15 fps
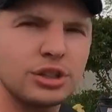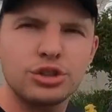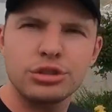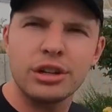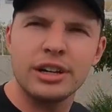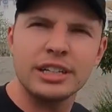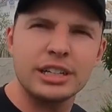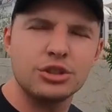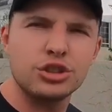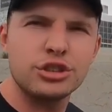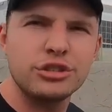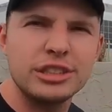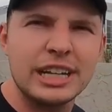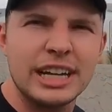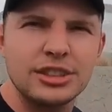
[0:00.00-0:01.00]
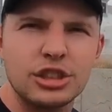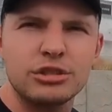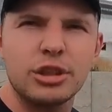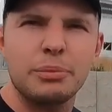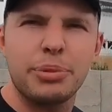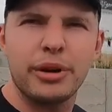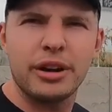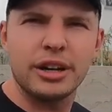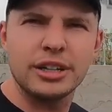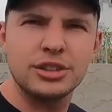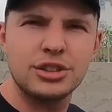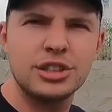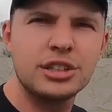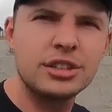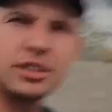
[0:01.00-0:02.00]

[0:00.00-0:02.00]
the trunk and show you guys all the parts.